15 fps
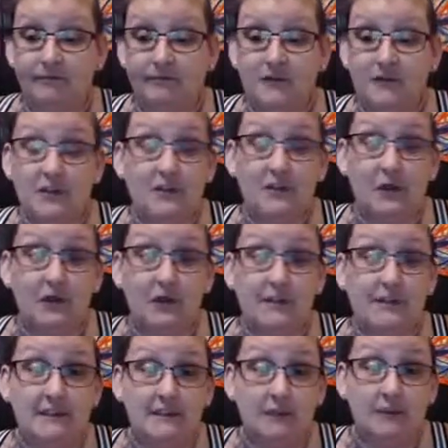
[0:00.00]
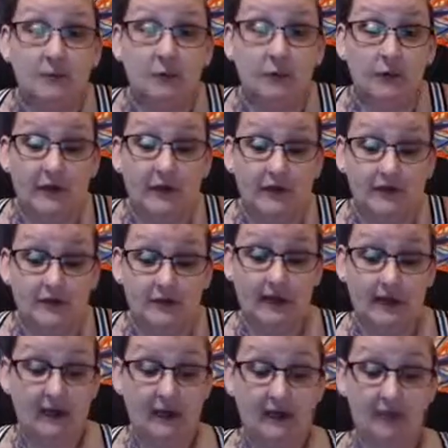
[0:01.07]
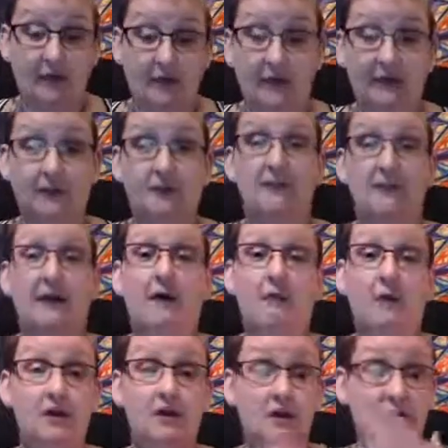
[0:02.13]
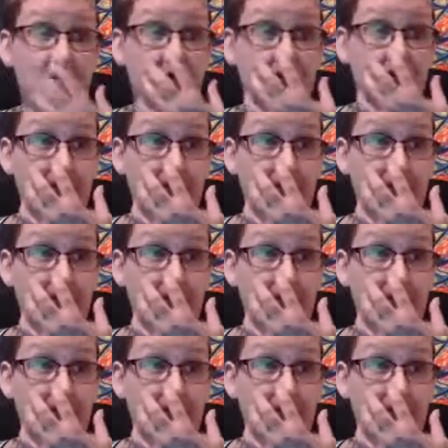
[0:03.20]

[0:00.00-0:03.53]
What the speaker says: just don't listen to the bulliers. And I don't think there's that much,